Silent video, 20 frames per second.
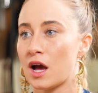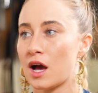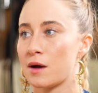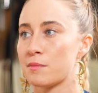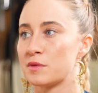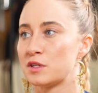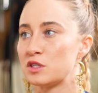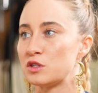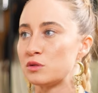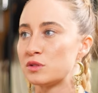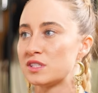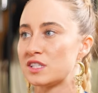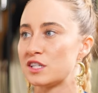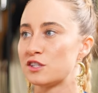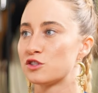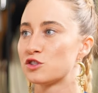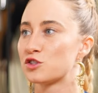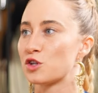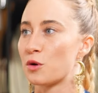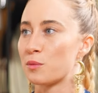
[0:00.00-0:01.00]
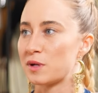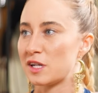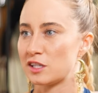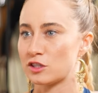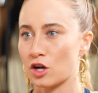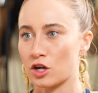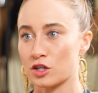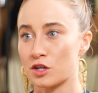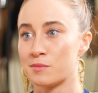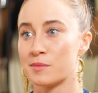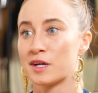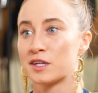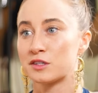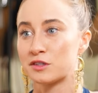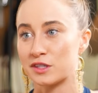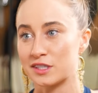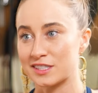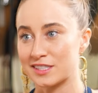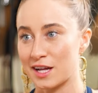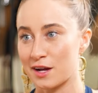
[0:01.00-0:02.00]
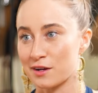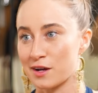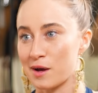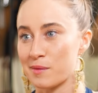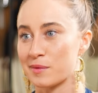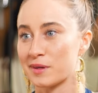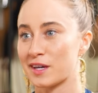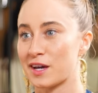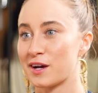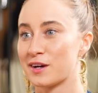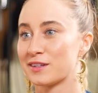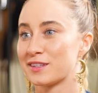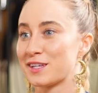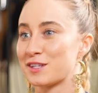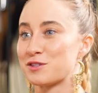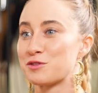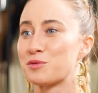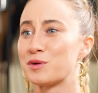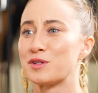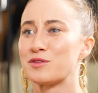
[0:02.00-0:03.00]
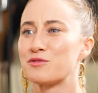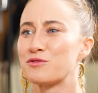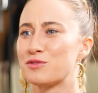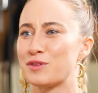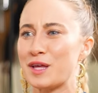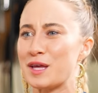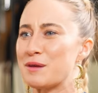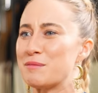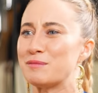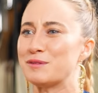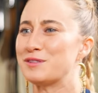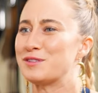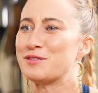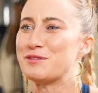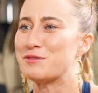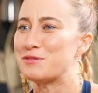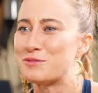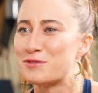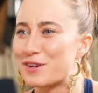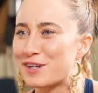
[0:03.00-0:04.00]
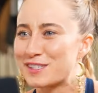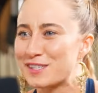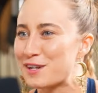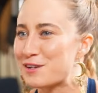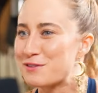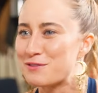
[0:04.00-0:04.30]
Um, and you see so many documentaries now coming out, like Twin Flames Universe.